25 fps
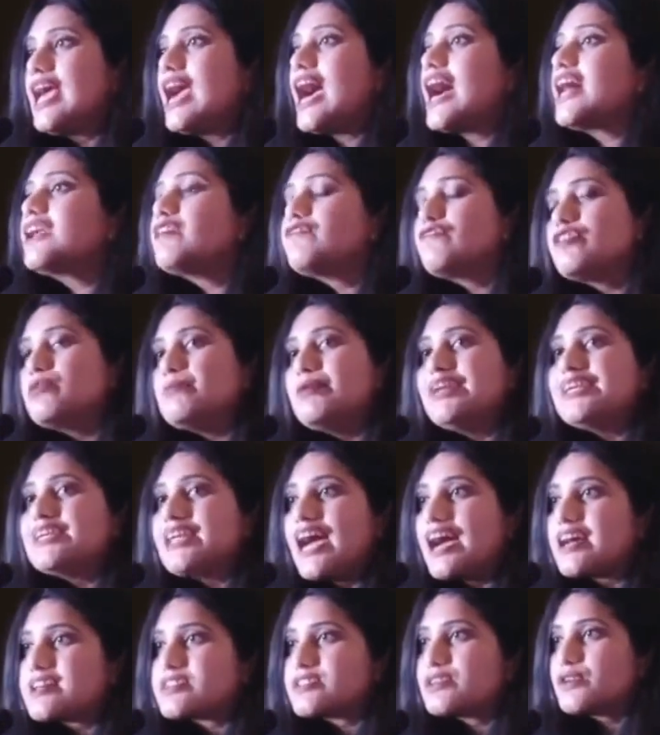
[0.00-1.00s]
and it will be
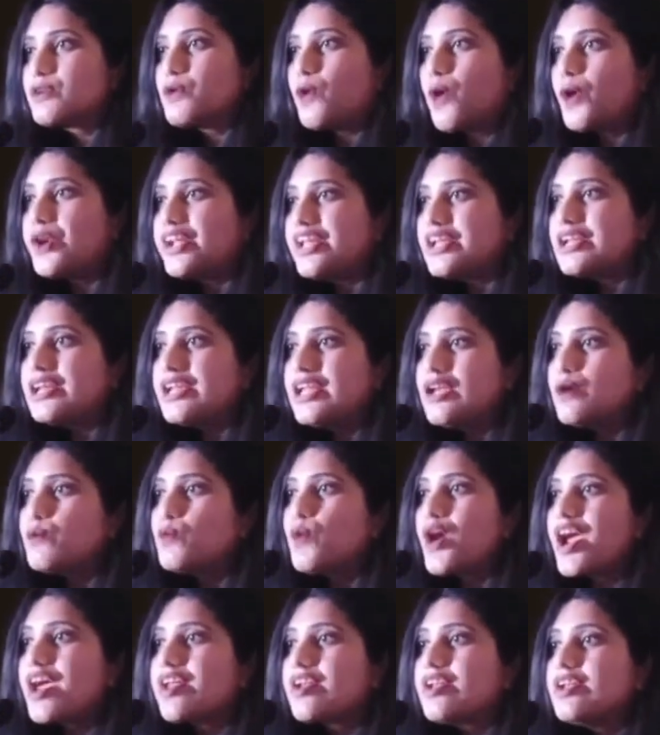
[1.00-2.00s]
taxed accordingly,
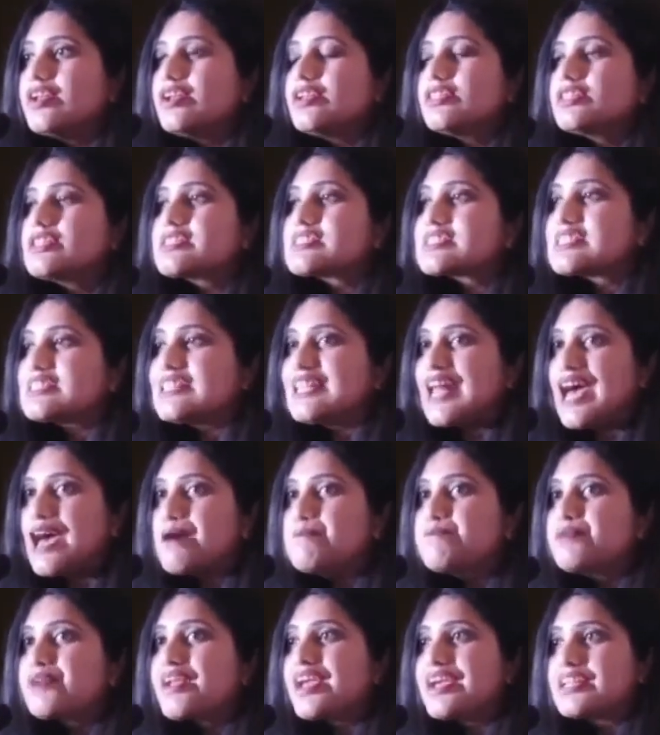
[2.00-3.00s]
wherein the
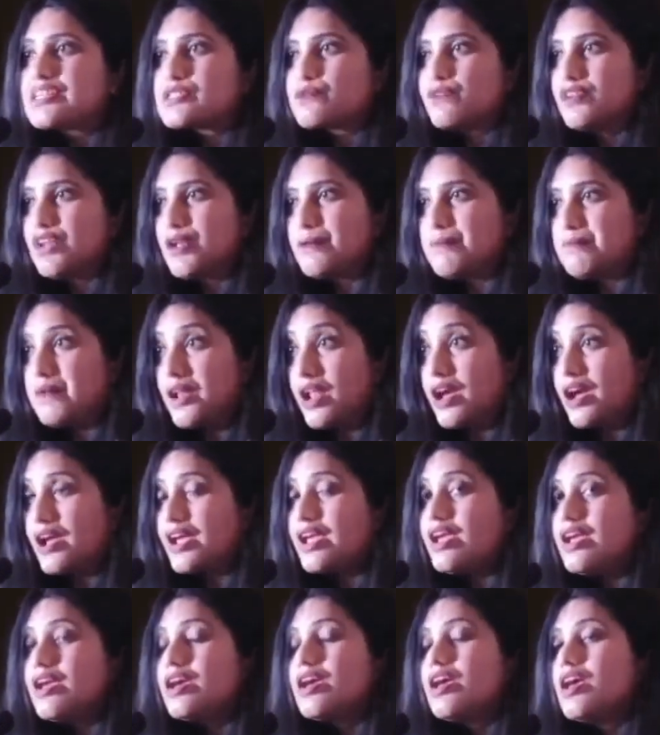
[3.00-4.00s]
slab rates will apply.
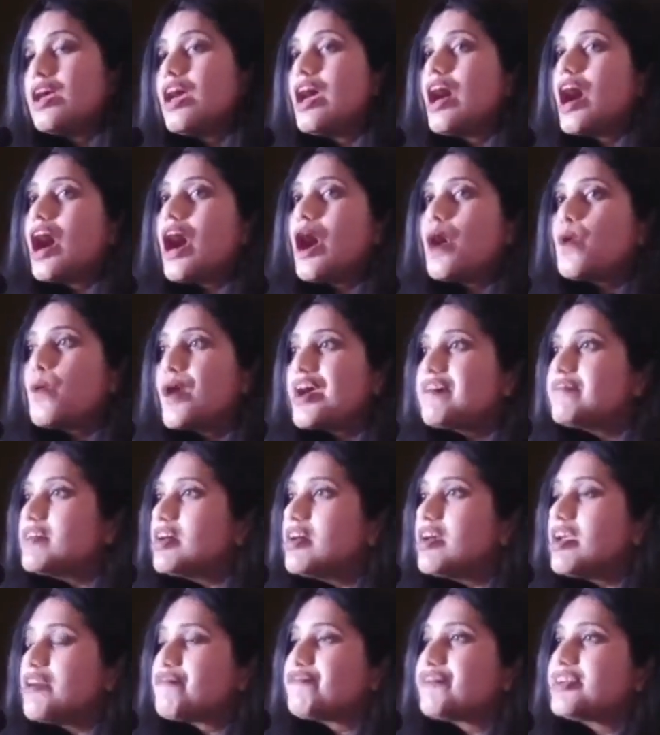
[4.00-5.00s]
However,
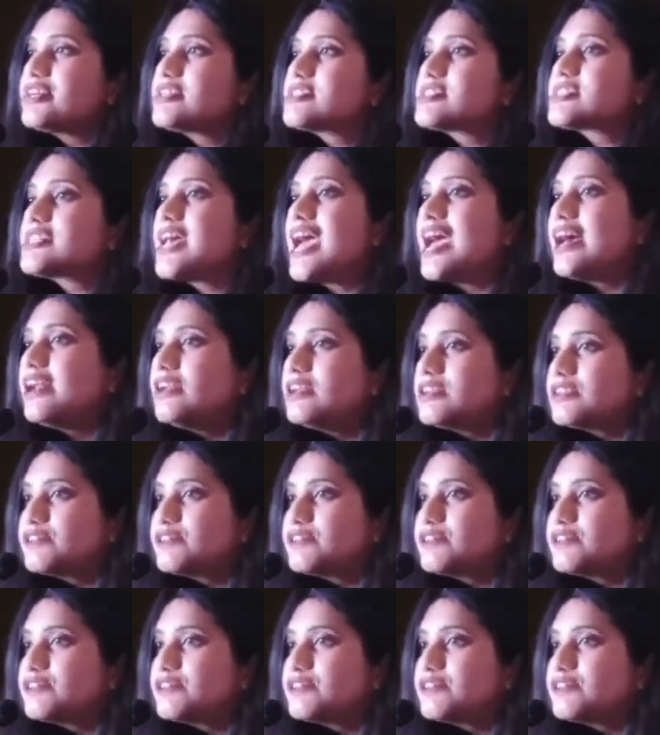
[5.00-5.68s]
if it's held